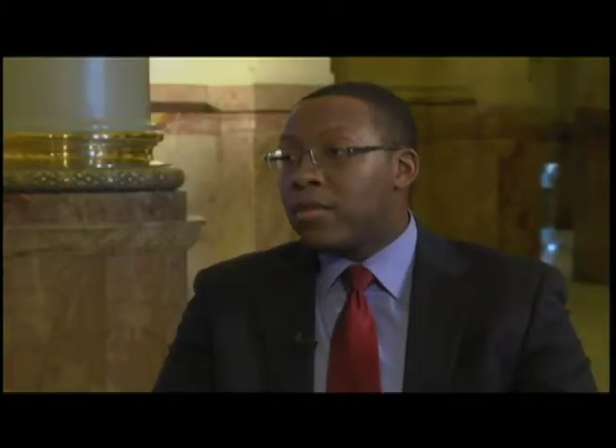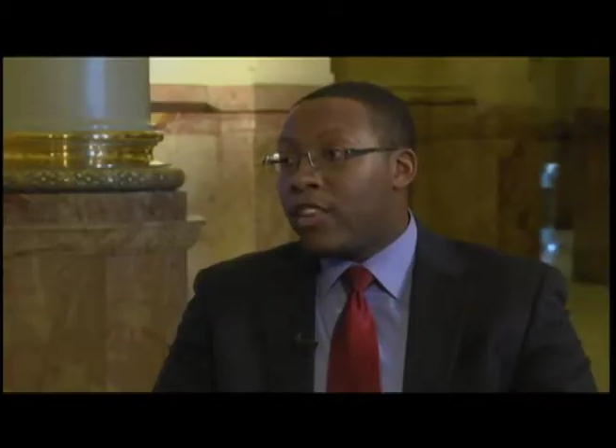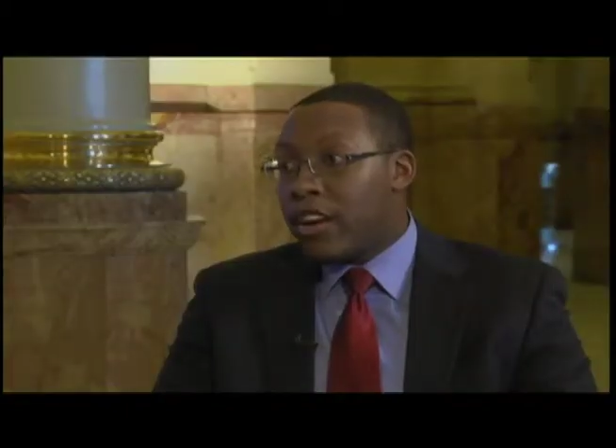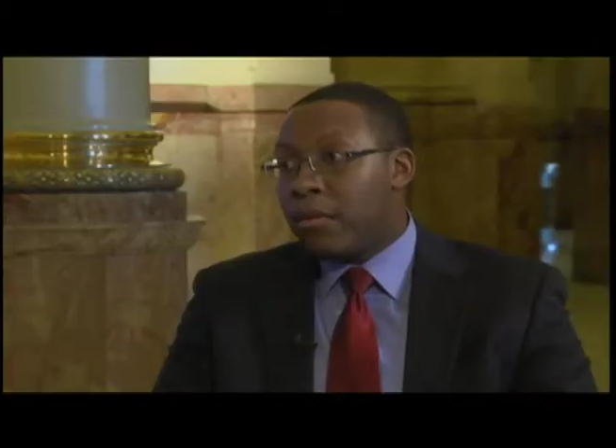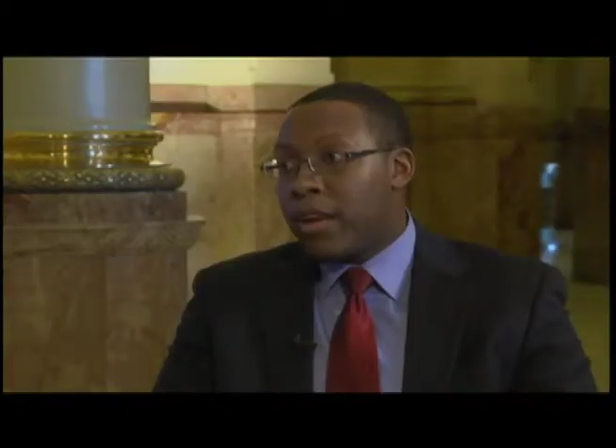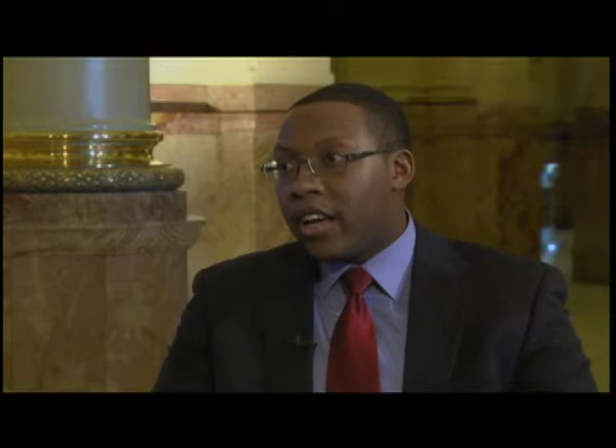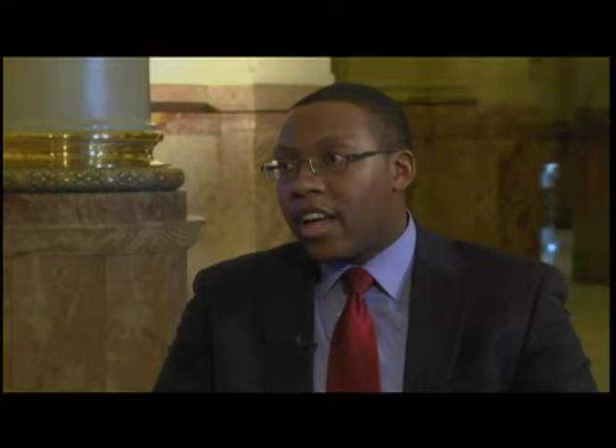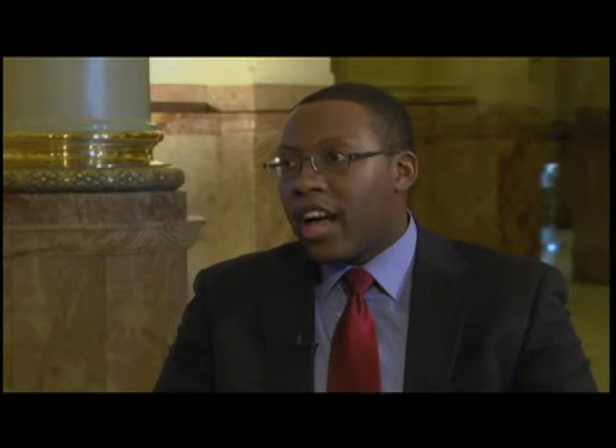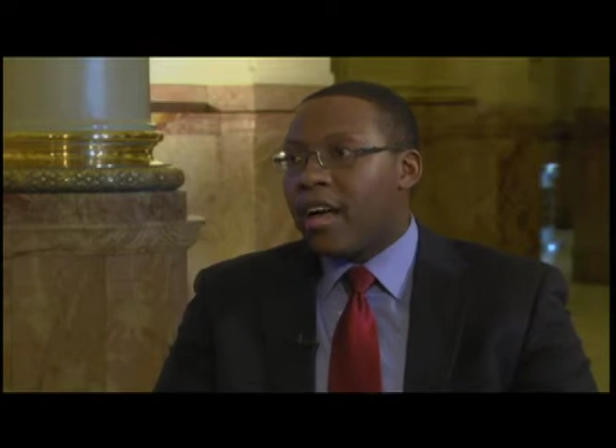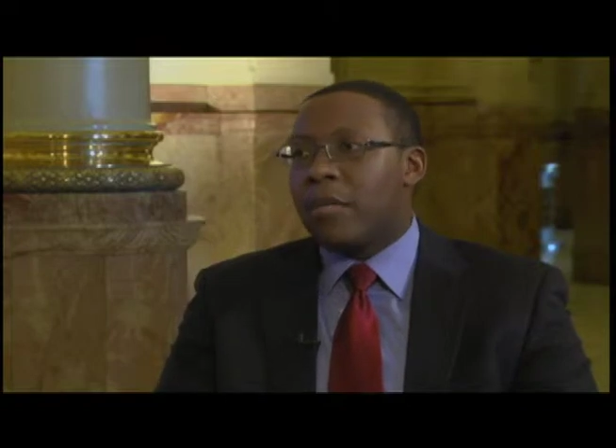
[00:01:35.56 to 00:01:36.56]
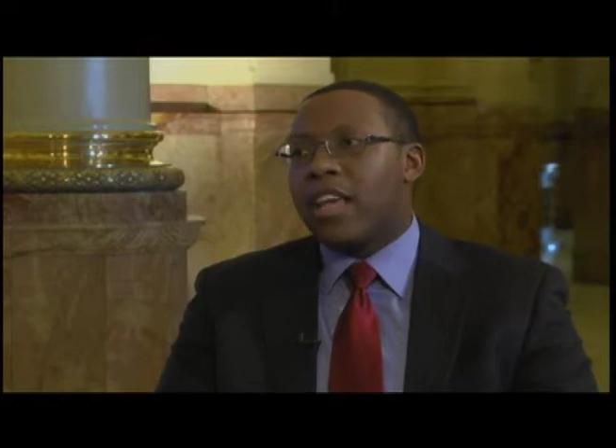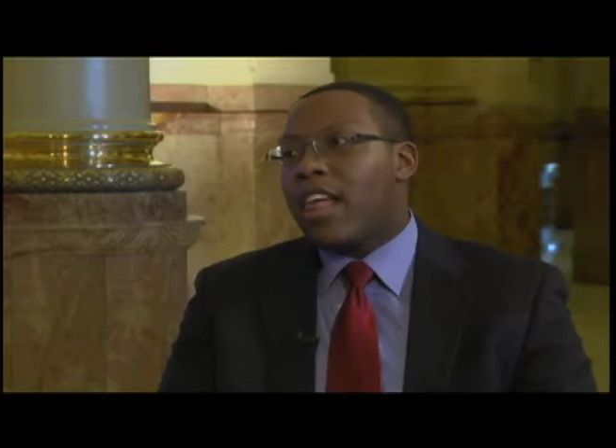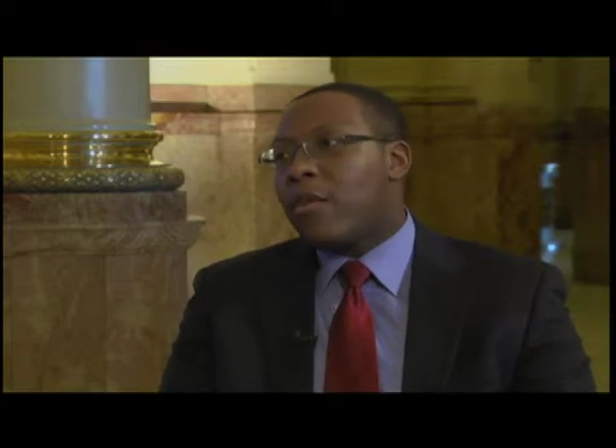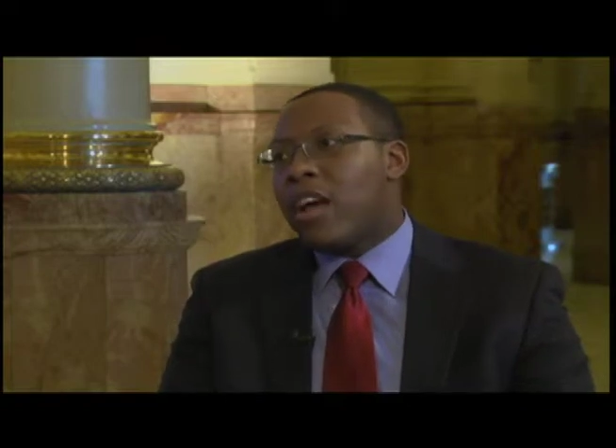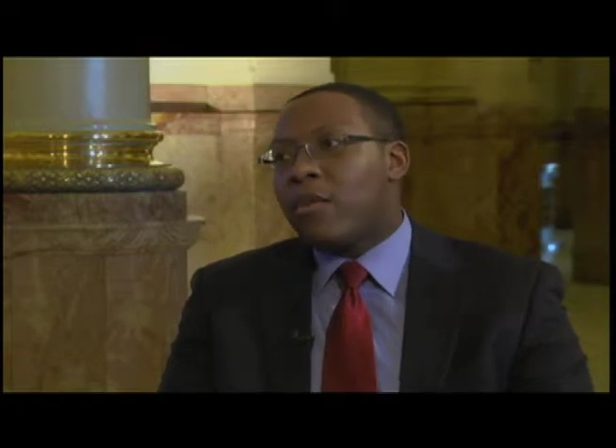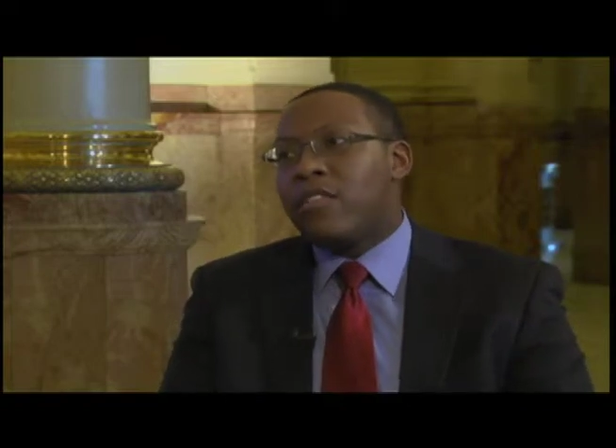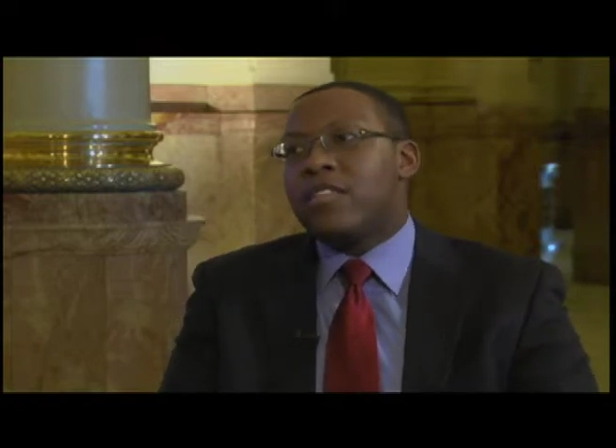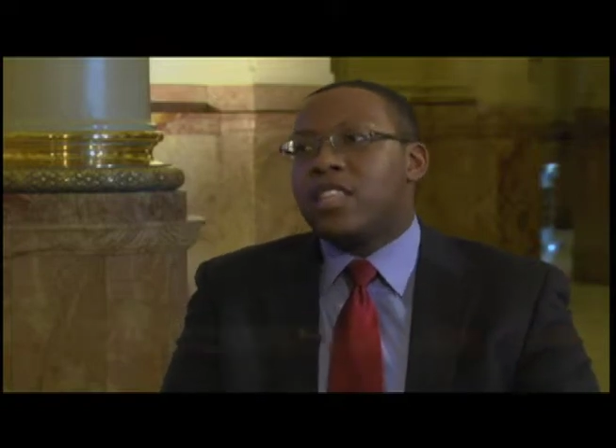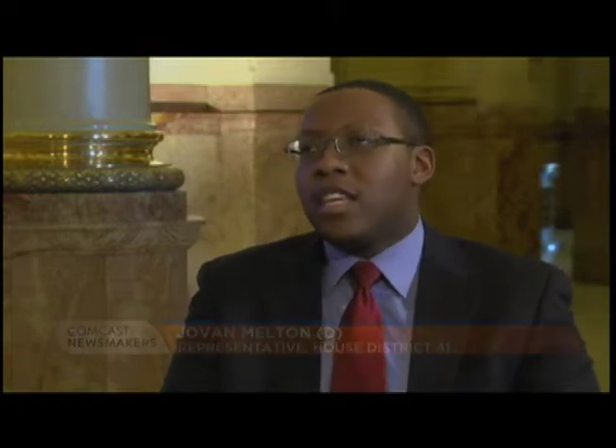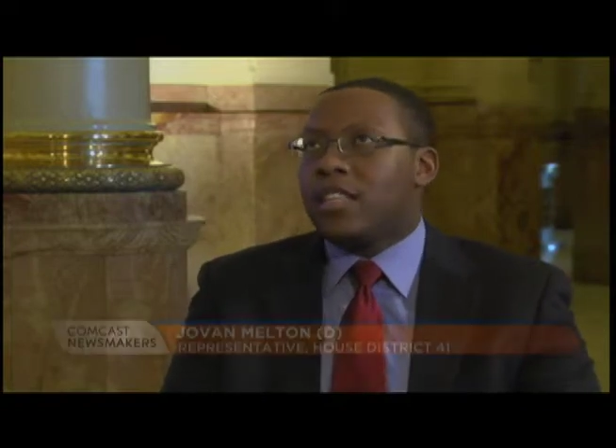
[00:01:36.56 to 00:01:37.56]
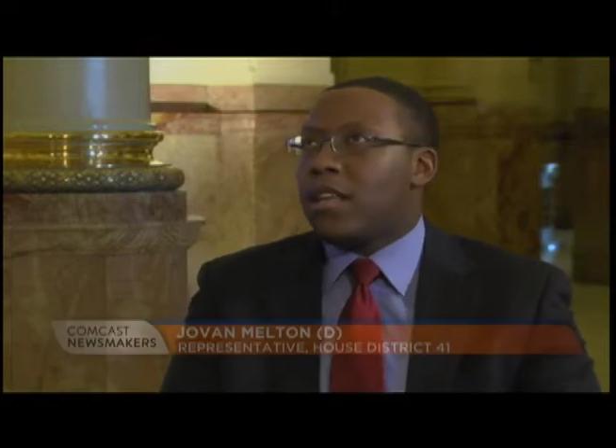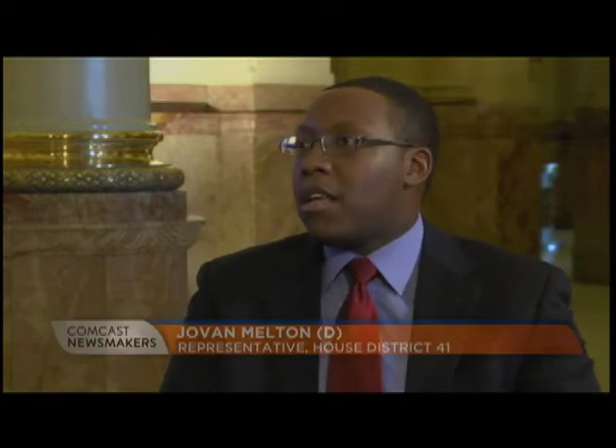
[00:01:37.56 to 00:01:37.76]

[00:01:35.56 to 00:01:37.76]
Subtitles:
is very big. In Colorado, we've seen